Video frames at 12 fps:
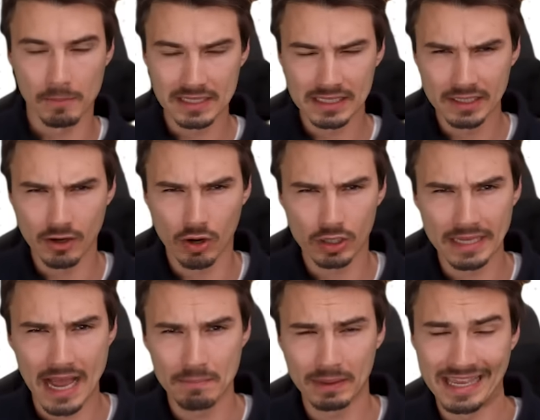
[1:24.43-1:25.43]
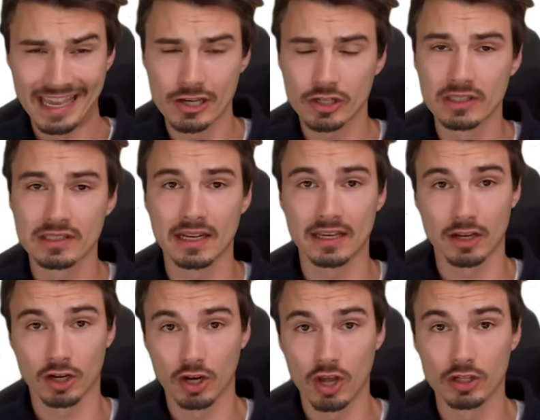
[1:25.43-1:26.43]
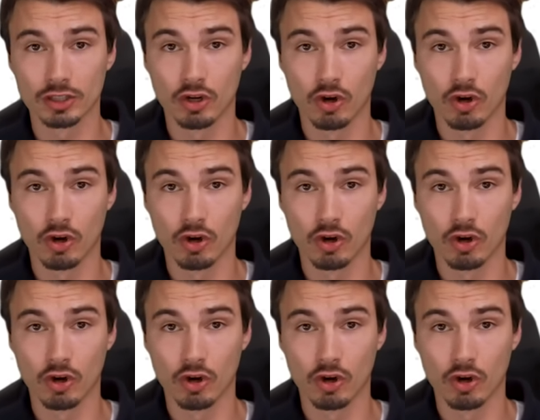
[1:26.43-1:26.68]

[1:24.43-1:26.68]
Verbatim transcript: Basically, all the applications like Claude